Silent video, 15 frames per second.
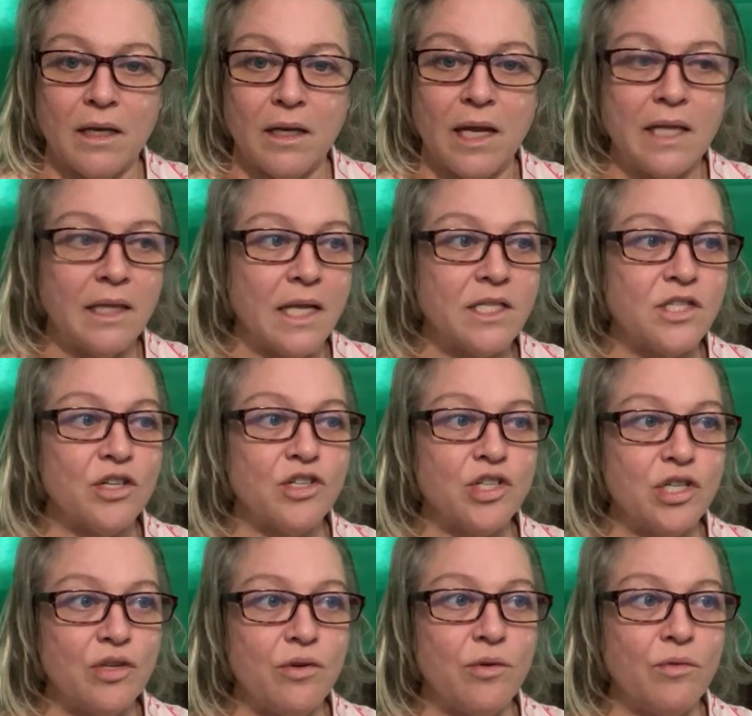Unless they're
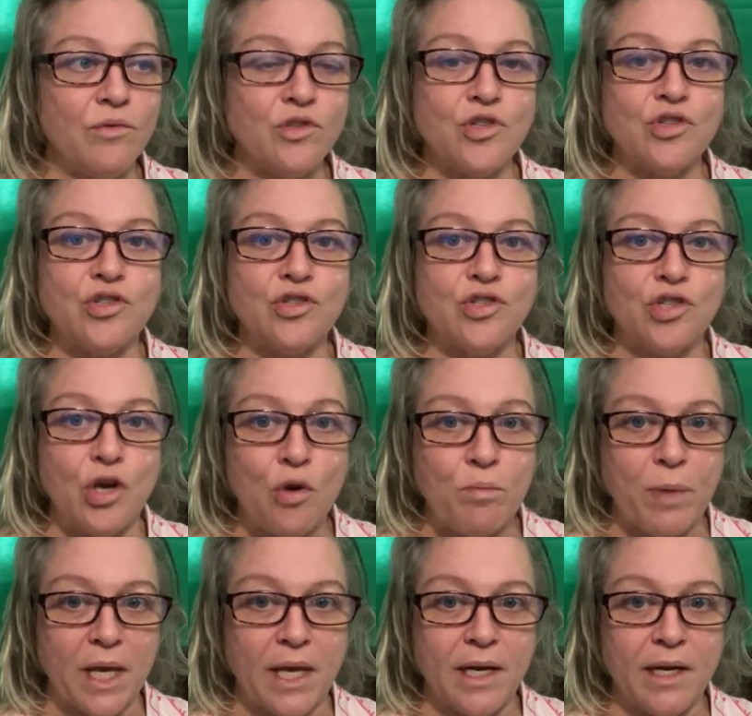too
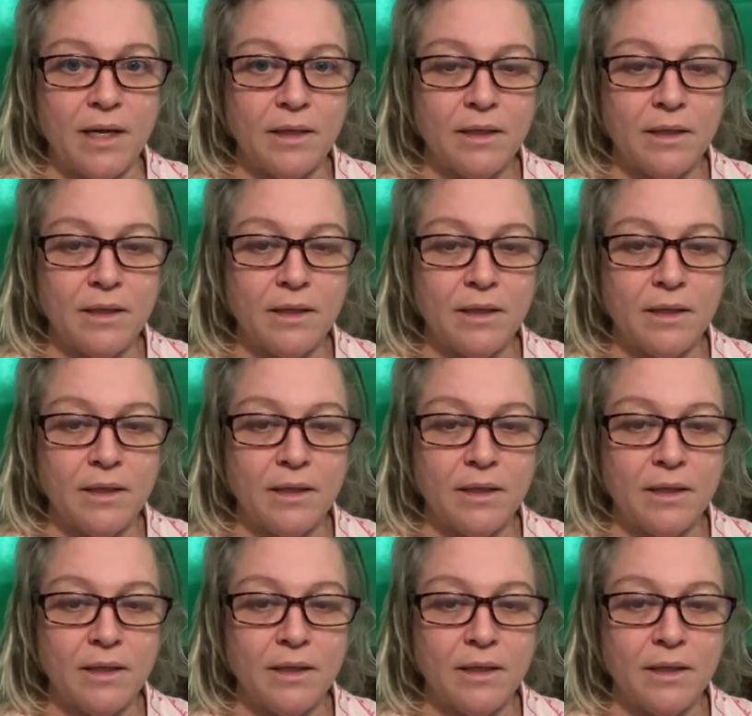stupid